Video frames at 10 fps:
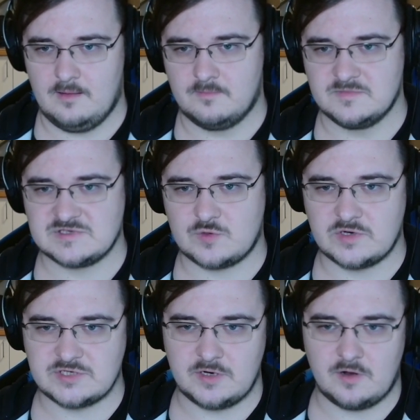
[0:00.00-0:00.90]

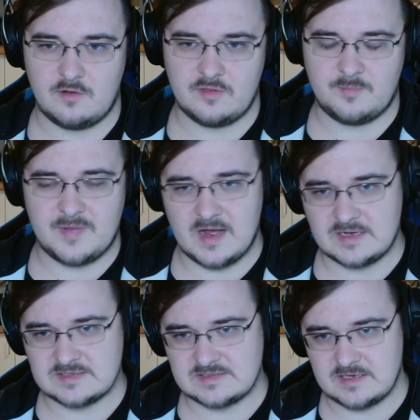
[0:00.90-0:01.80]
squashing all the
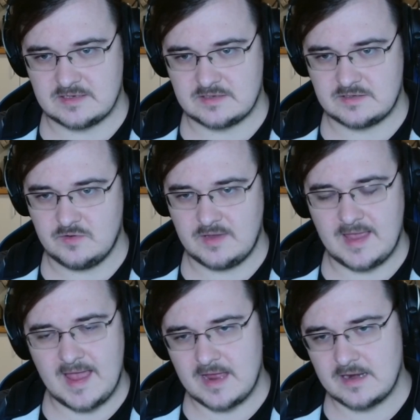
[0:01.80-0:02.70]
bugs that you
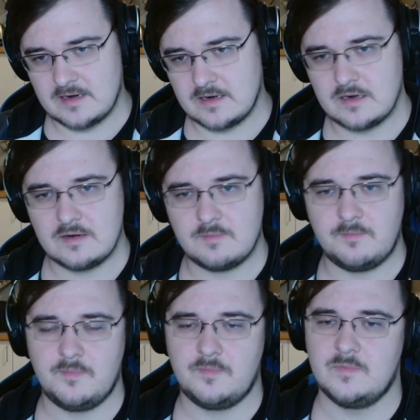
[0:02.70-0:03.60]
can,
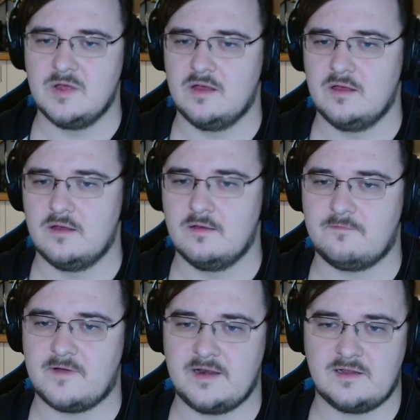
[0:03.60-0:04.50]

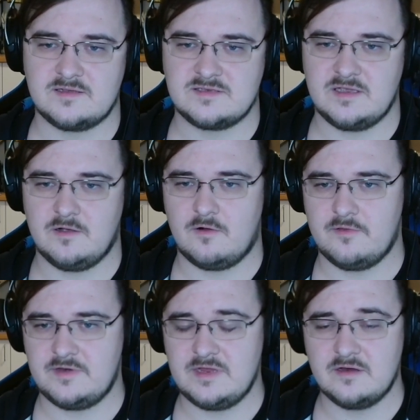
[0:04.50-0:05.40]
finalizing all the
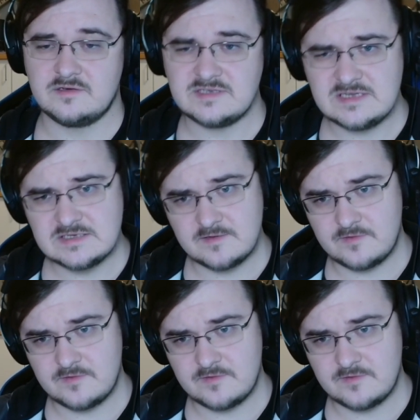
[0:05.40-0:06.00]
TRCs if you're